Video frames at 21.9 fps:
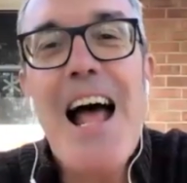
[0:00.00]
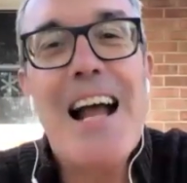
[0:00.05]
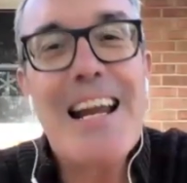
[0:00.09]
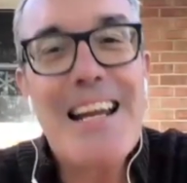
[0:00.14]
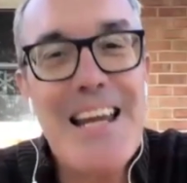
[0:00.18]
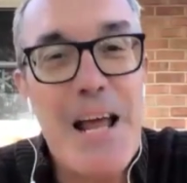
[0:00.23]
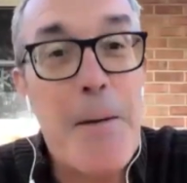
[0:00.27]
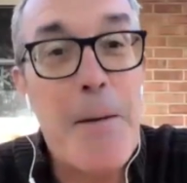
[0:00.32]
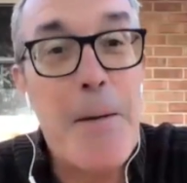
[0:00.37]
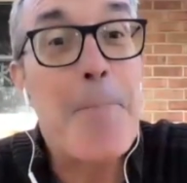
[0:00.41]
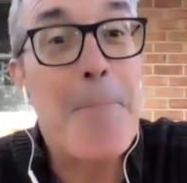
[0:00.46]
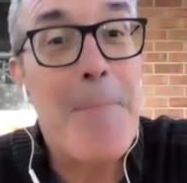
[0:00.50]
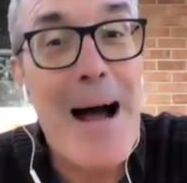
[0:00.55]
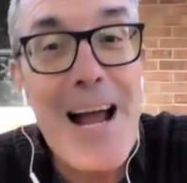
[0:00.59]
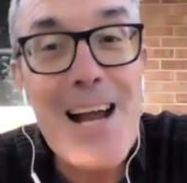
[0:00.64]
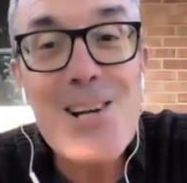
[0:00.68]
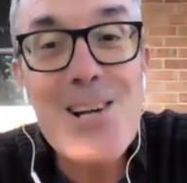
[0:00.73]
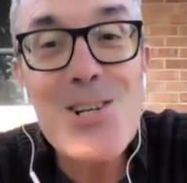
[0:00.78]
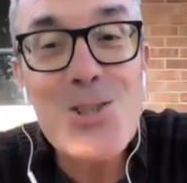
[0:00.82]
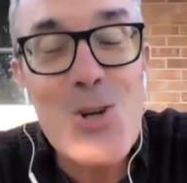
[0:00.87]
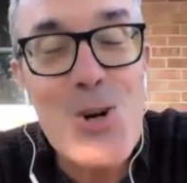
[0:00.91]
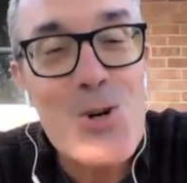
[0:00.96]
Again,
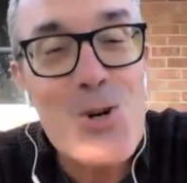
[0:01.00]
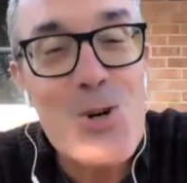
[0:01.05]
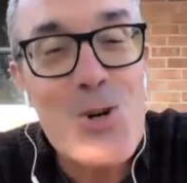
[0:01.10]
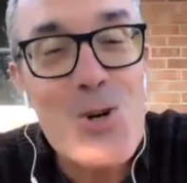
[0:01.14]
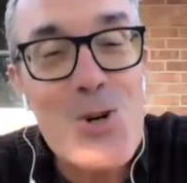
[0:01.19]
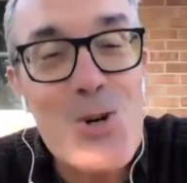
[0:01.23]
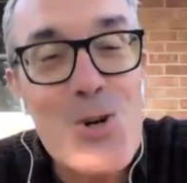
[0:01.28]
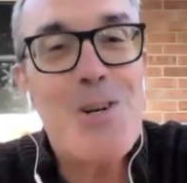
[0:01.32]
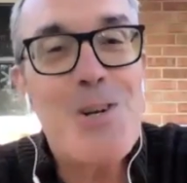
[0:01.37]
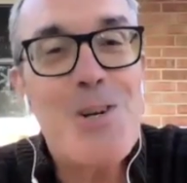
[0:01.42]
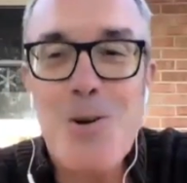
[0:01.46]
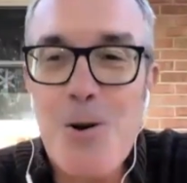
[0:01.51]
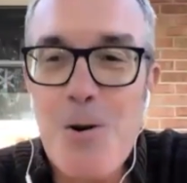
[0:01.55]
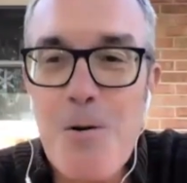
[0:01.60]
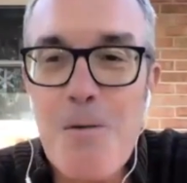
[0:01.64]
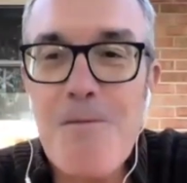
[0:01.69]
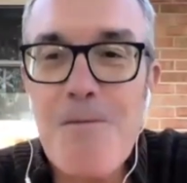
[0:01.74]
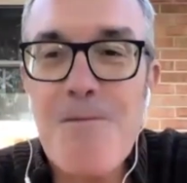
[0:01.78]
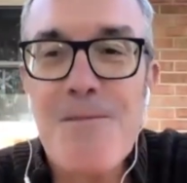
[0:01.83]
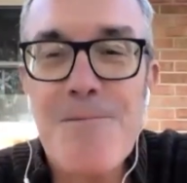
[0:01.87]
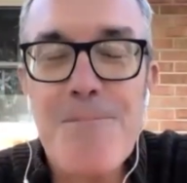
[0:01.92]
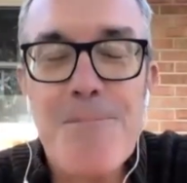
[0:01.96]
my assertion,
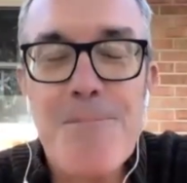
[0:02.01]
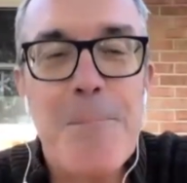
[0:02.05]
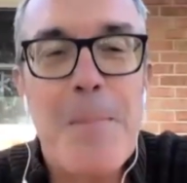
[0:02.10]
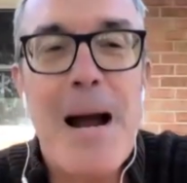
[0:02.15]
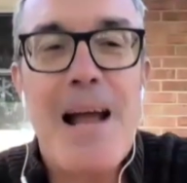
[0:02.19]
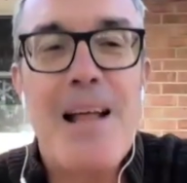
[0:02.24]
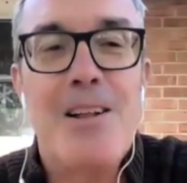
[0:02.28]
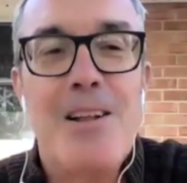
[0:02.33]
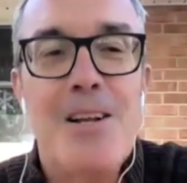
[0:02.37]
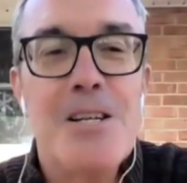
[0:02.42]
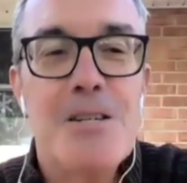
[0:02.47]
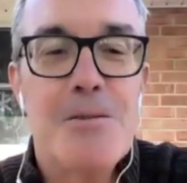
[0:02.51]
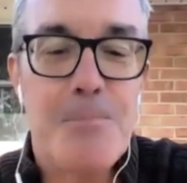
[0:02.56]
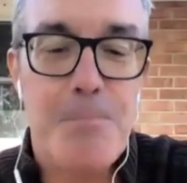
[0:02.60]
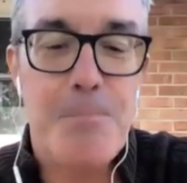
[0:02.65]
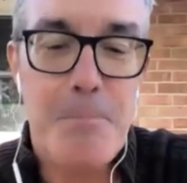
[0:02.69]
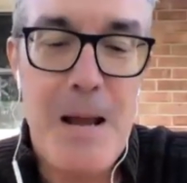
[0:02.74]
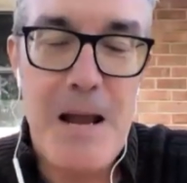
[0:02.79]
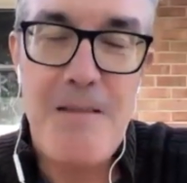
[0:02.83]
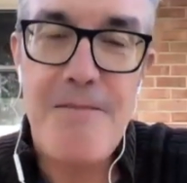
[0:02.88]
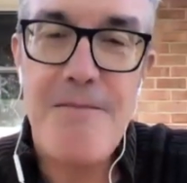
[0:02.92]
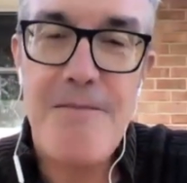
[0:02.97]
your mileage
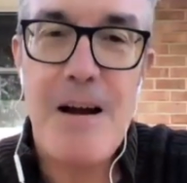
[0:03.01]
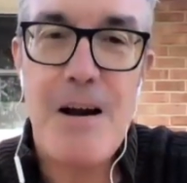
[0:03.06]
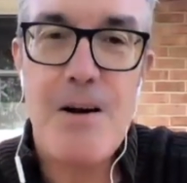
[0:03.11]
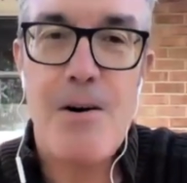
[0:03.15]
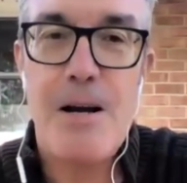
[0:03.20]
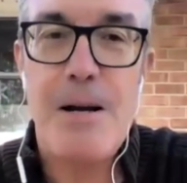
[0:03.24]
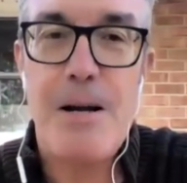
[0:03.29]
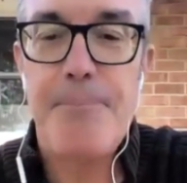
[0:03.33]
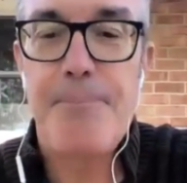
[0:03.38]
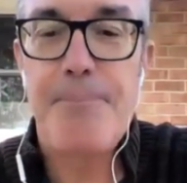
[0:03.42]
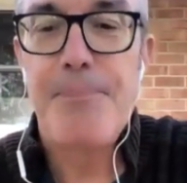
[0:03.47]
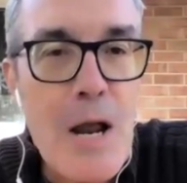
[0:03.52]
may vary.